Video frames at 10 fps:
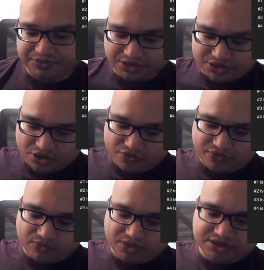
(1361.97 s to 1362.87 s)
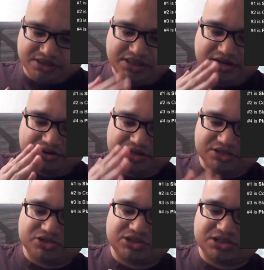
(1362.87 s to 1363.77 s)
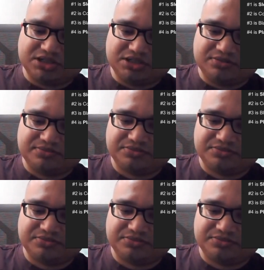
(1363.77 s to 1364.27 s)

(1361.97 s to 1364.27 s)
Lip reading: go for what they're interested in.